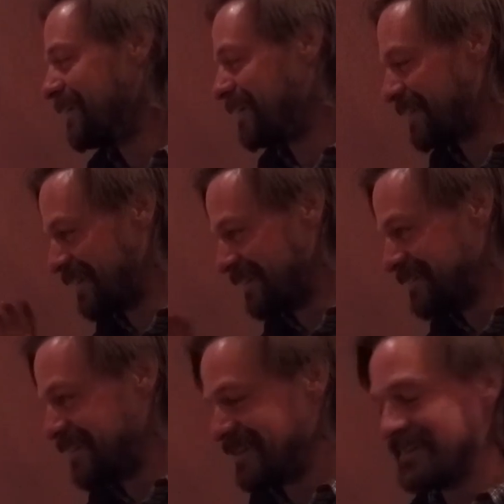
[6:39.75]
all right,
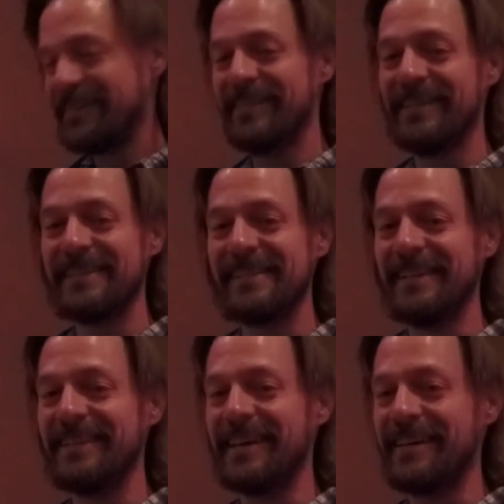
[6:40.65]
let's
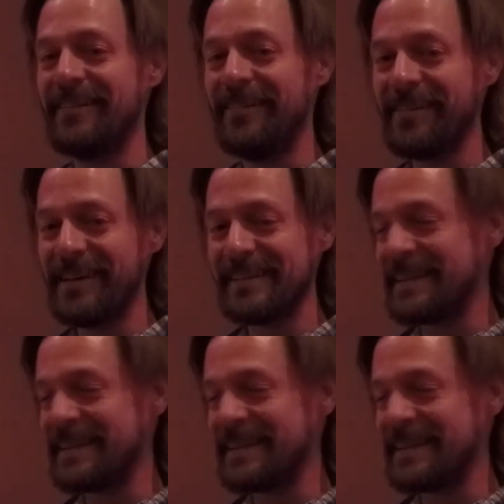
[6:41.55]
let all that